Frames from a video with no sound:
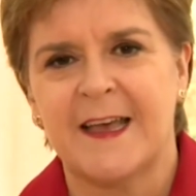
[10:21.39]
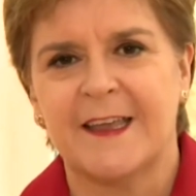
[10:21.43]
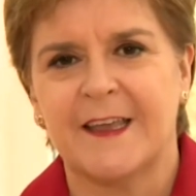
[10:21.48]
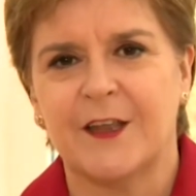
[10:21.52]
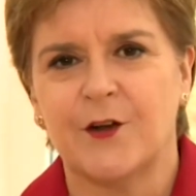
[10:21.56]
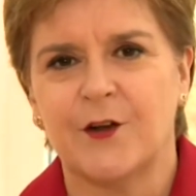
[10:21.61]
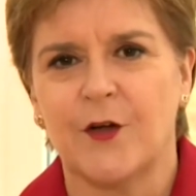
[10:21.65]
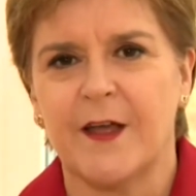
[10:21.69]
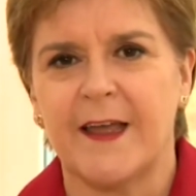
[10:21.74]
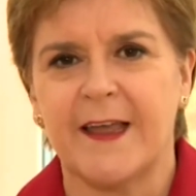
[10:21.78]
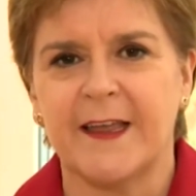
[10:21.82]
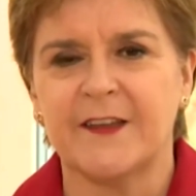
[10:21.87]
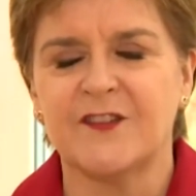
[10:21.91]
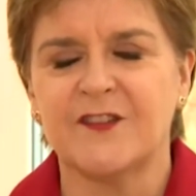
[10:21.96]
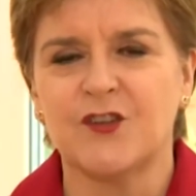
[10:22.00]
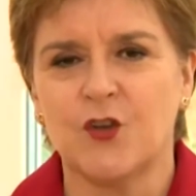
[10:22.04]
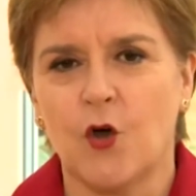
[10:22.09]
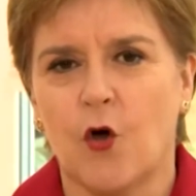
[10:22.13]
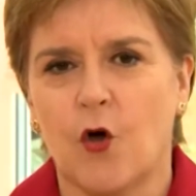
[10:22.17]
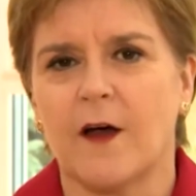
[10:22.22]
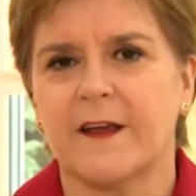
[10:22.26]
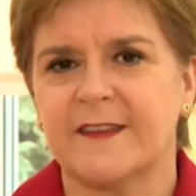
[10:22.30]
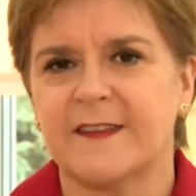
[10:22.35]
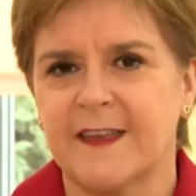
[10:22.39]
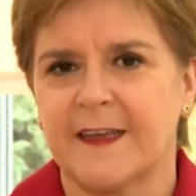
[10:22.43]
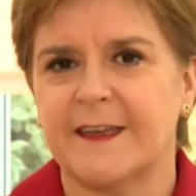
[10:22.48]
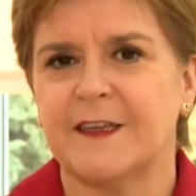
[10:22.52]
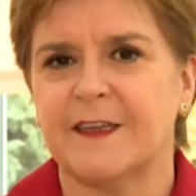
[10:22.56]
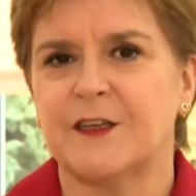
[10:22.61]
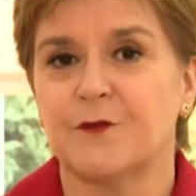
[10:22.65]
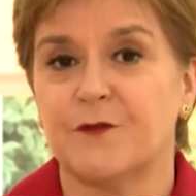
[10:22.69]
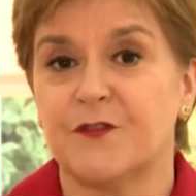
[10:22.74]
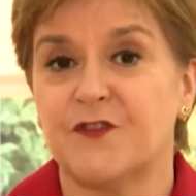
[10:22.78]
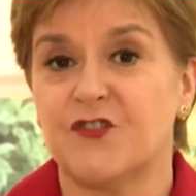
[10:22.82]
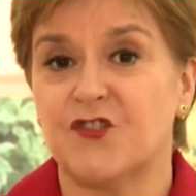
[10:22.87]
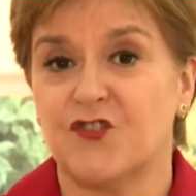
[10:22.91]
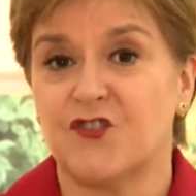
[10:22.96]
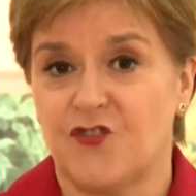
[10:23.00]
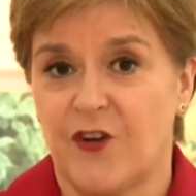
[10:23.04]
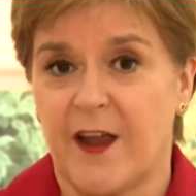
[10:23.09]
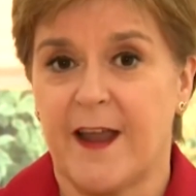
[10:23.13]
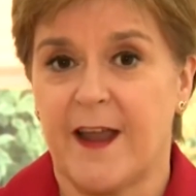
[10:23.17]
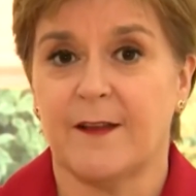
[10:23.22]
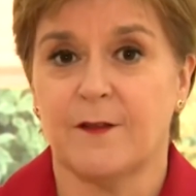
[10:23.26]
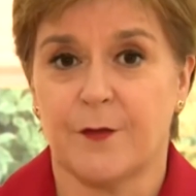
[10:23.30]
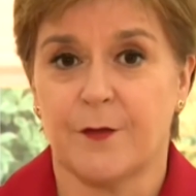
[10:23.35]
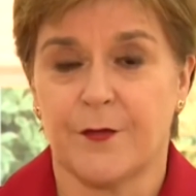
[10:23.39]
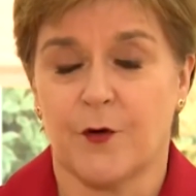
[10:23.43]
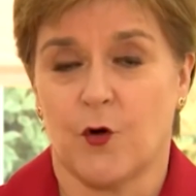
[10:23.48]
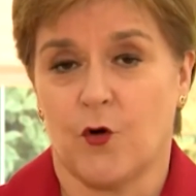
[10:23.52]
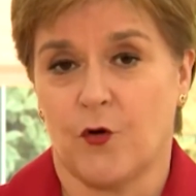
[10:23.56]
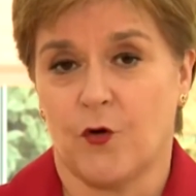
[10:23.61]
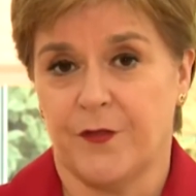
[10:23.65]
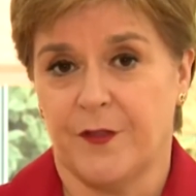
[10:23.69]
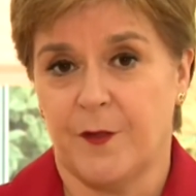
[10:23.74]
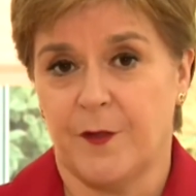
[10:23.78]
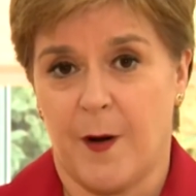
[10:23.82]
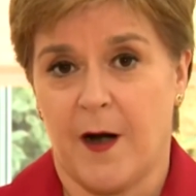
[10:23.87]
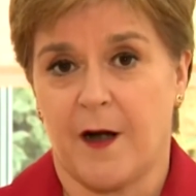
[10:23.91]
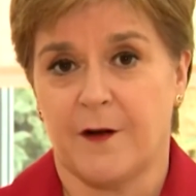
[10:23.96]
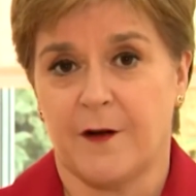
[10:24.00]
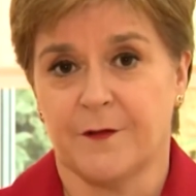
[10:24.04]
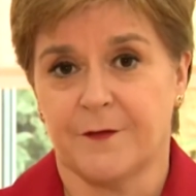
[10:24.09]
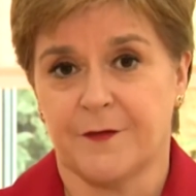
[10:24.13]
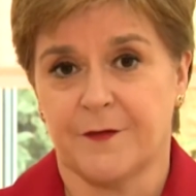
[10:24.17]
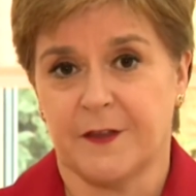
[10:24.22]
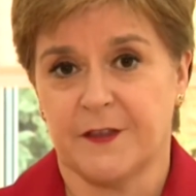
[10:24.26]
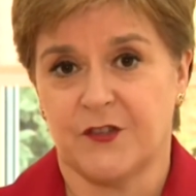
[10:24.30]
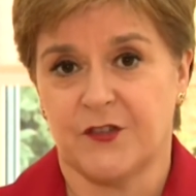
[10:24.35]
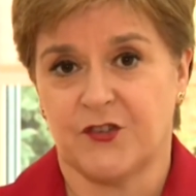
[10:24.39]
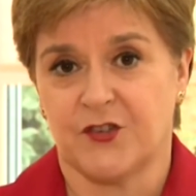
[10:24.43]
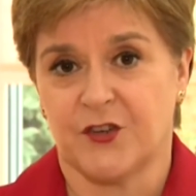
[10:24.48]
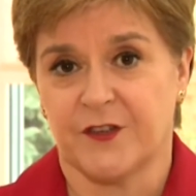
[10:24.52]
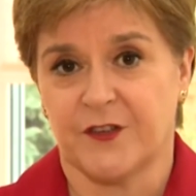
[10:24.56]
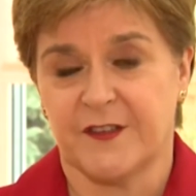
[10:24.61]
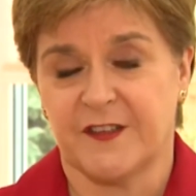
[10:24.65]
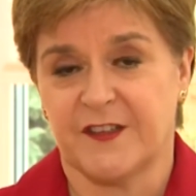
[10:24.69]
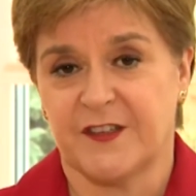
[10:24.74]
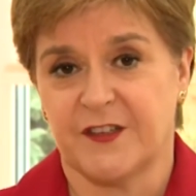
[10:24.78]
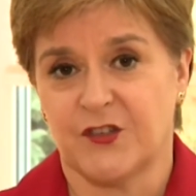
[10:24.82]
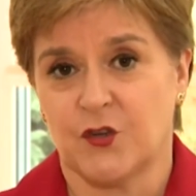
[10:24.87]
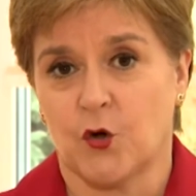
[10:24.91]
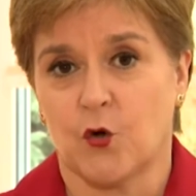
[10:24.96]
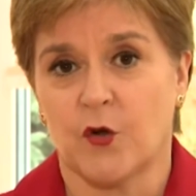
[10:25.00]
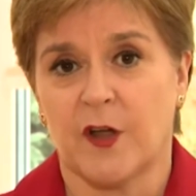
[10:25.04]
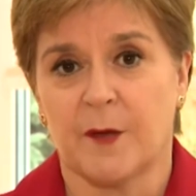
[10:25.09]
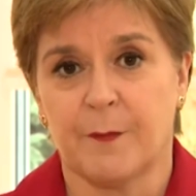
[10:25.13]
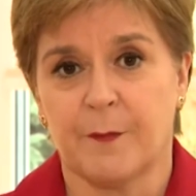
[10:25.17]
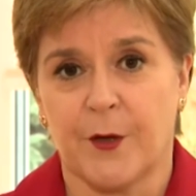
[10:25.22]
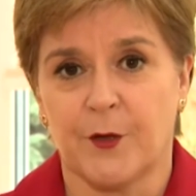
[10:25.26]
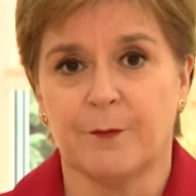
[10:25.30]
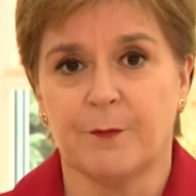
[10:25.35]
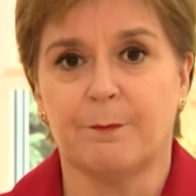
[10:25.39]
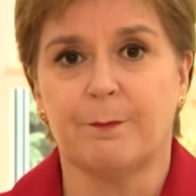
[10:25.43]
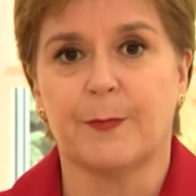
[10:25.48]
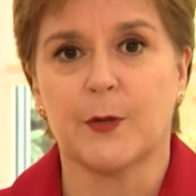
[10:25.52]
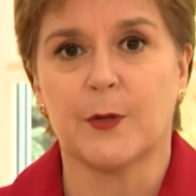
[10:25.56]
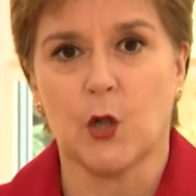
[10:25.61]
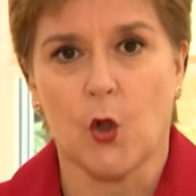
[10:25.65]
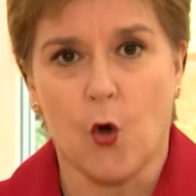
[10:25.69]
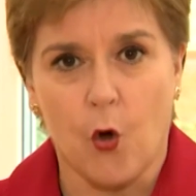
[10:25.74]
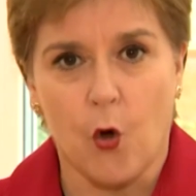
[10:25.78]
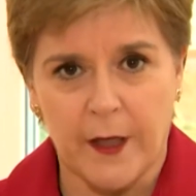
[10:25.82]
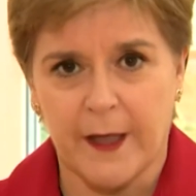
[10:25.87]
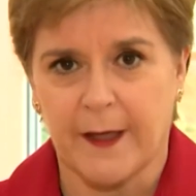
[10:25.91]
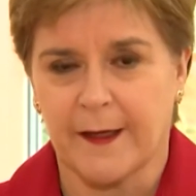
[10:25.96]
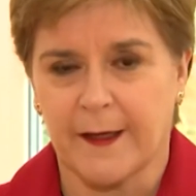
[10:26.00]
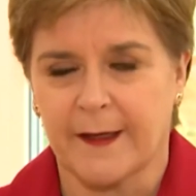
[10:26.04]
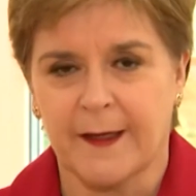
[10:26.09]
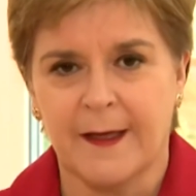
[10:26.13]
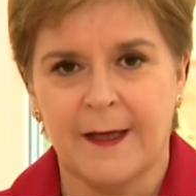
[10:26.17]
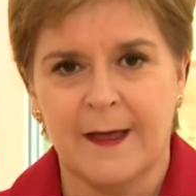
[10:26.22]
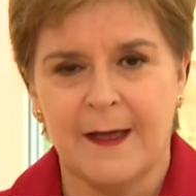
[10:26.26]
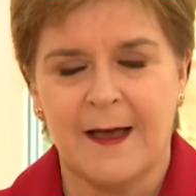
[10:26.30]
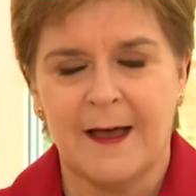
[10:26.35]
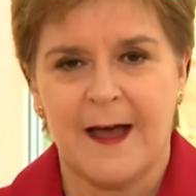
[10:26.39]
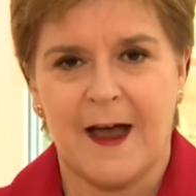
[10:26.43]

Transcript: You know, it is not a sign of strength on the part of Liz Truss to talk about blocking